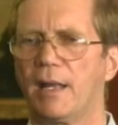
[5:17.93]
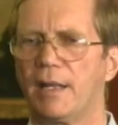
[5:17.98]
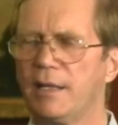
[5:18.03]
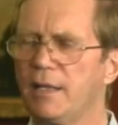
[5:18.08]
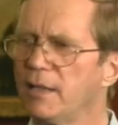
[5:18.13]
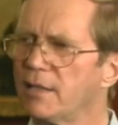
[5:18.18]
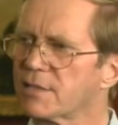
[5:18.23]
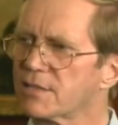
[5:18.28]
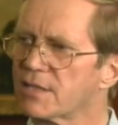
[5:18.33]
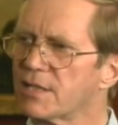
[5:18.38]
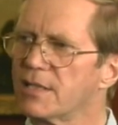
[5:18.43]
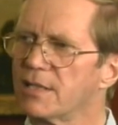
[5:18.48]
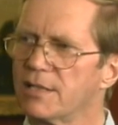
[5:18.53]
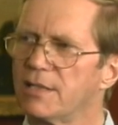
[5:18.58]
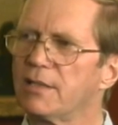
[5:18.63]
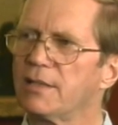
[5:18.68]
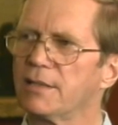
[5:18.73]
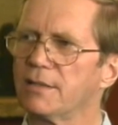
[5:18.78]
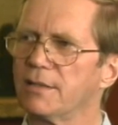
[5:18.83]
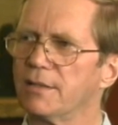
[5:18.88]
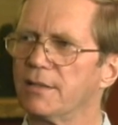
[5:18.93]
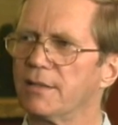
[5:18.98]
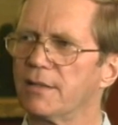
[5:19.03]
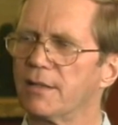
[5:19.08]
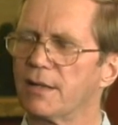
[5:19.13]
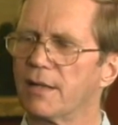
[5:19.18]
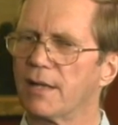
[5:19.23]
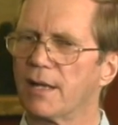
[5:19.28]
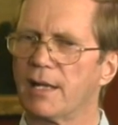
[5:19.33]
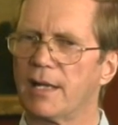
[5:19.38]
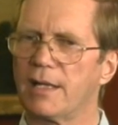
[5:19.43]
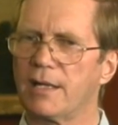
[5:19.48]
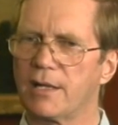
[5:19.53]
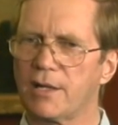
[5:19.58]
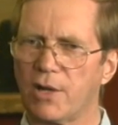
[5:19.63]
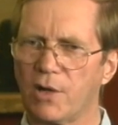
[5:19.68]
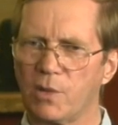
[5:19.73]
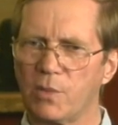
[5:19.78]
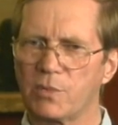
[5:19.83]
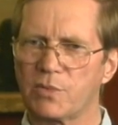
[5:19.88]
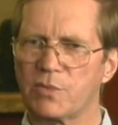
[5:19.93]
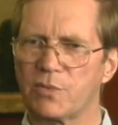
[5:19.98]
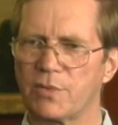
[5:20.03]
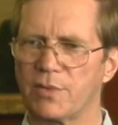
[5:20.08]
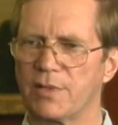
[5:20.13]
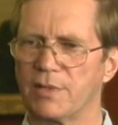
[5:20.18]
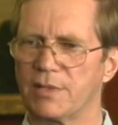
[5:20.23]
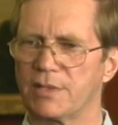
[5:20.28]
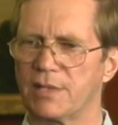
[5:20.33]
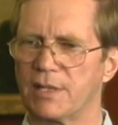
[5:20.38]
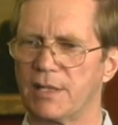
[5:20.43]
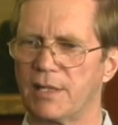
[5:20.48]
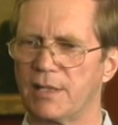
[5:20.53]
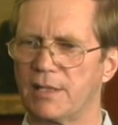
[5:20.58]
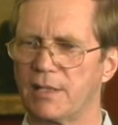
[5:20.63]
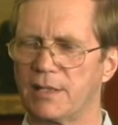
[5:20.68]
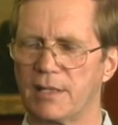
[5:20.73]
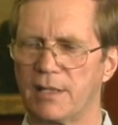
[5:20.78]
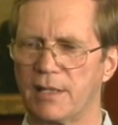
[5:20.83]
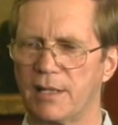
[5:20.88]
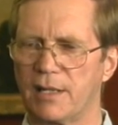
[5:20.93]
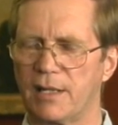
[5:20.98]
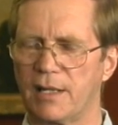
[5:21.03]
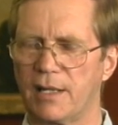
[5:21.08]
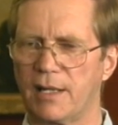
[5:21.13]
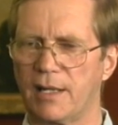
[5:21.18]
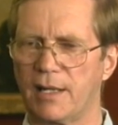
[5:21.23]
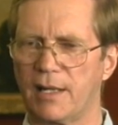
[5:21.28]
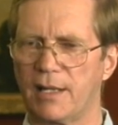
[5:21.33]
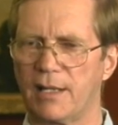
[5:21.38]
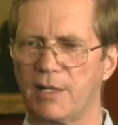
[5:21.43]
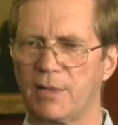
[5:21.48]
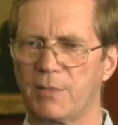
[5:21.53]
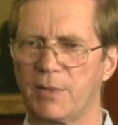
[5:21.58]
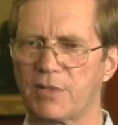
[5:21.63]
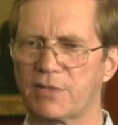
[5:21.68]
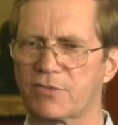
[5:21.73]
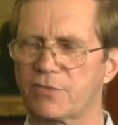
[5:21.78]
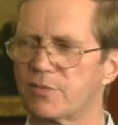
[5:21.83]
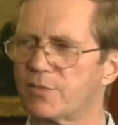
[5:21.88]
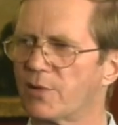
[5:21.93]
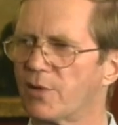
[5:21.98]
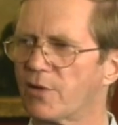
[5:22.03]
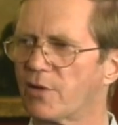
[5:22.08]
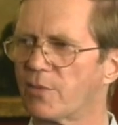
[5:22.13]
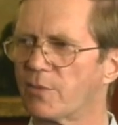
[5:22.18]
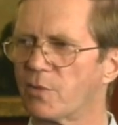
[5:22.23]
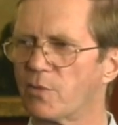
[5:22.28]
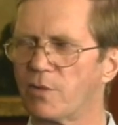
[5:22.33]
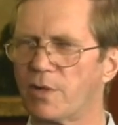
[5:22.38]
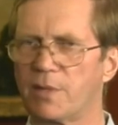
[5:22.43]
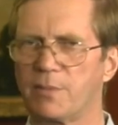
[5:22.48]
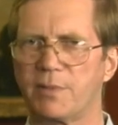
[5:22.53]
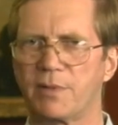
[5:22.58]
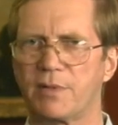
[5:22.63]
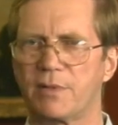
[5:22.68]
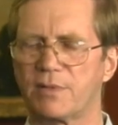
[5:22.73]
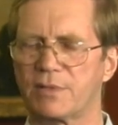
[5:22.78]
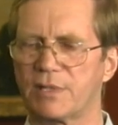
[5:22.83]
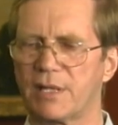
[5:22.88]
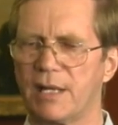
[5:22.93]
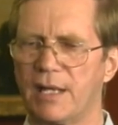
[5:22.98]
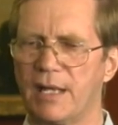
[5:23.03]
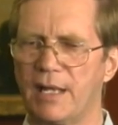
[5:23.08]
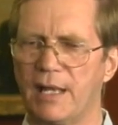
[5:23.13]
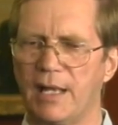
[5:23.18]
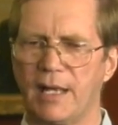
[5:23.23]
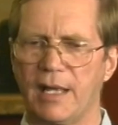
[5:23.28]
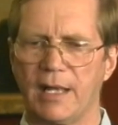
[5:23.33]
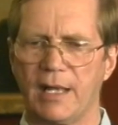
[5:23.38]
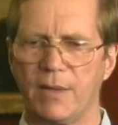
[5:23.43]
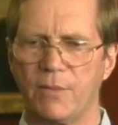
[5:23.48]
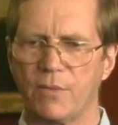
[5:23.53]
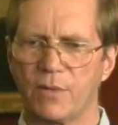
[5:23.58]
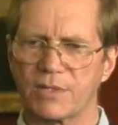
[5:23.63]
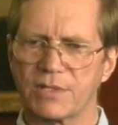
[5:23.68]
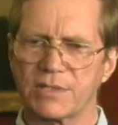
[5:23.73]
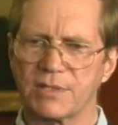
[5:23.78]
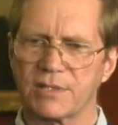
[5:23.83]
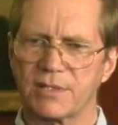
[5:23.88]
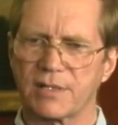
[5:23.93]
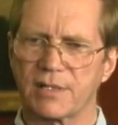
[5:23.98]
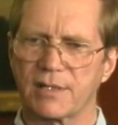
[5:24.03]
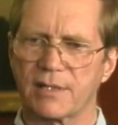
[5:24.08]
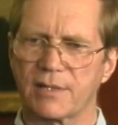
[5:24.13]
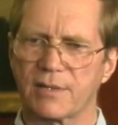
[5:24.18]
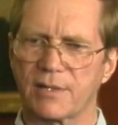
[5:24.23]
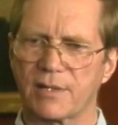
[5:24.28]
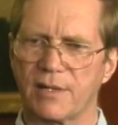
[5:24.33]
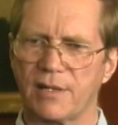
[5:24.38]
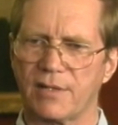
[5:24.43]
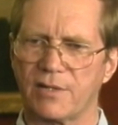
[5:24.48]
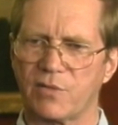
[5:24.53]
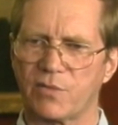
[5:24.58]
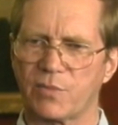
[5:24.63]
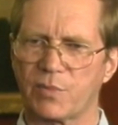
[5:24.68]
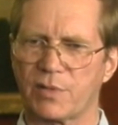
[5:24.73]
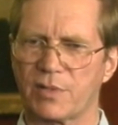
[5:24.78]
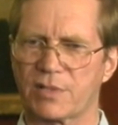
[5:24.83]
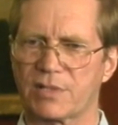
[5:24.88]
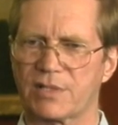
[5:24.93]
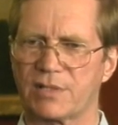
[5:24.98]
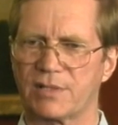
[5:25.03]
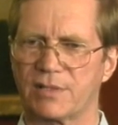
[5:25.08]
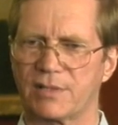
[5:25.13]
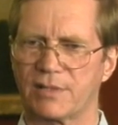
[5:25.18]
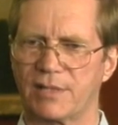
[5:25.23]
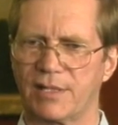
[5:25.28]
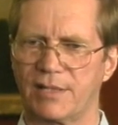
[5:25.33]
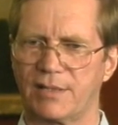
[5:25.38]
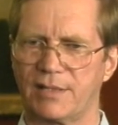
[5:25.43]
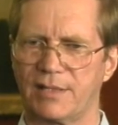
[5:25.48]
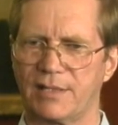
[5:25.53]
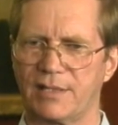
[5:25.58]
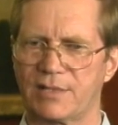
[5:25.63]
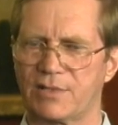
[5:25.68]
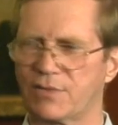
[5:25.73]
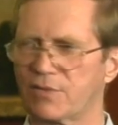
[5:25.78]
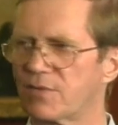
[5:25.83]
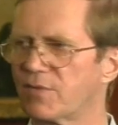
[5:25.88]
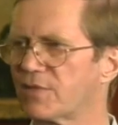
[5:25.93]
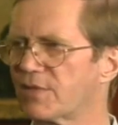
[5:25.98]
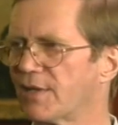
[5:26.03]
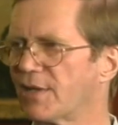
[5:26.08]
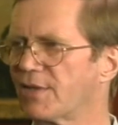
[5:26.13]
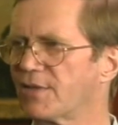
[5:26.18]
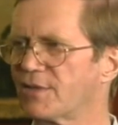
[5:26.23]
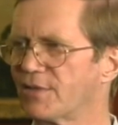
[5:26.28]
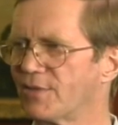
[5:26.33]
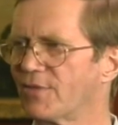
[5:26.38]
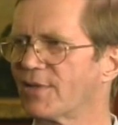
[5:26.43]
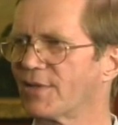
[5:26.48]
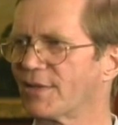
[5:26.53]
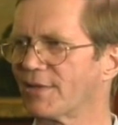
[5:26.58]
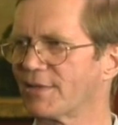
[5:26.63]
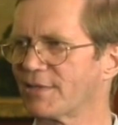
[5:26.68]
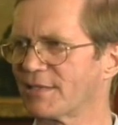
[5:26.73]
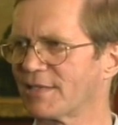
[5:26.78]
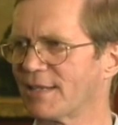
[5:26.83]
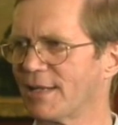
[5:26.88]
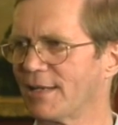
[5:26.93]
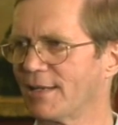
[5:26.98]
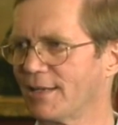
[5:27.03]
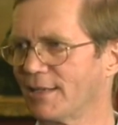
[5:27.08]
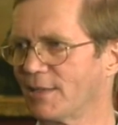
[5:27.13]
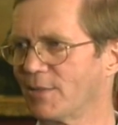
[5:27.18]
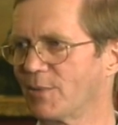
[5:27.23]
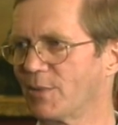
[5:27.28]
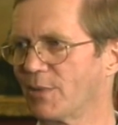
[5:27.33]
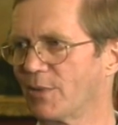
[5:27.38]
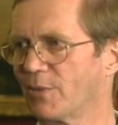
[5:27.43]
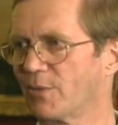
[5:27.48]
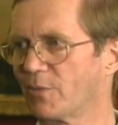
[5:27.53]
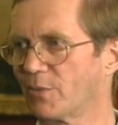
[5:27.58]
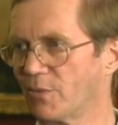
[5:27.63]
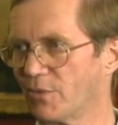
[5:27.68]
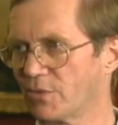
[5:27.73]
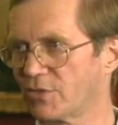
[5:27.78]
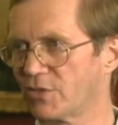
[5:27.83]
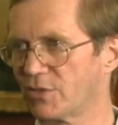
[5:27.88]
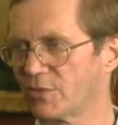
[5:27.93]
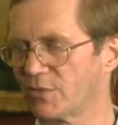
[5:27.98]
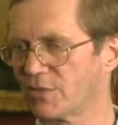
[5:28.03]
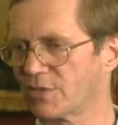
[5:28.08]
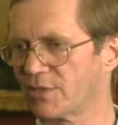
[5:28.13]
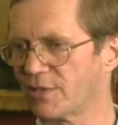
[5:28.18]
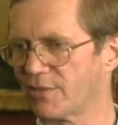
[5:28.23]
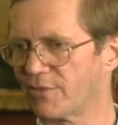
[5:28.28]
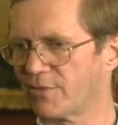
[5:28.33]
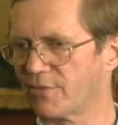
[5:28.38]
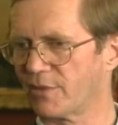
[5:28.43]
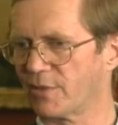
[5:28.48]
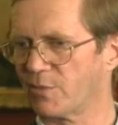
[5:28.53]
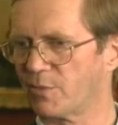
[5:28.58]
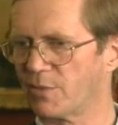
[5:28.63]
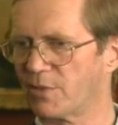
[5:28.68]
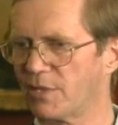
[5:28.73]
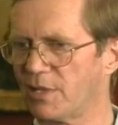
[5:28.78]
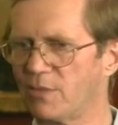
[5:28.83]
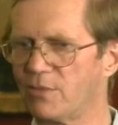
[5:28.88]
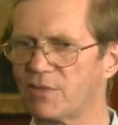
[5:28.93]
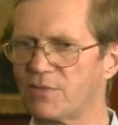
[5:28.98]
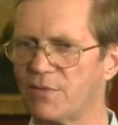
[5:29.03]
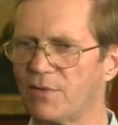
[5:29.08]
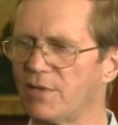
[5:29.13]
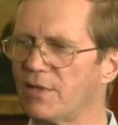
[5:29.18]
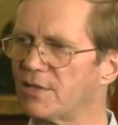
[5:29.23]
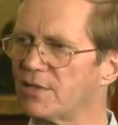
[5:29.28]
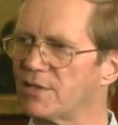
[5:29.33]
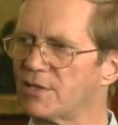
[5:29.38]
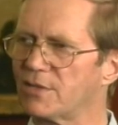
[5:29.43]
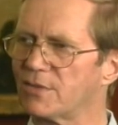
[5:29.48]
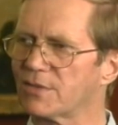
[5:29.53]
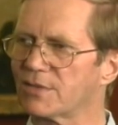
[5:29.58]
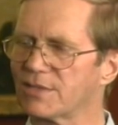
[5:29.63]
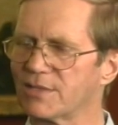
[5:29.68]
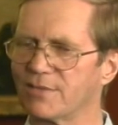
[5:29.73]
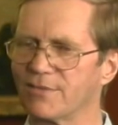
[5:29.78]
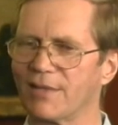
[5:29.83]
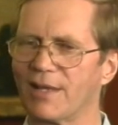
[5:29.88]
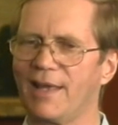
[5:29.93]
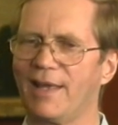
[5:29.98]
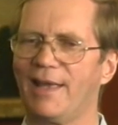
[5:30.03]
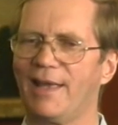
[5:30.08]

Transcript: Yes, he did. He coped with it in the most remarkable way, because he wasn't a kind of person that had any sort of scientific understanding about what she was suffering, but he was very intuitive,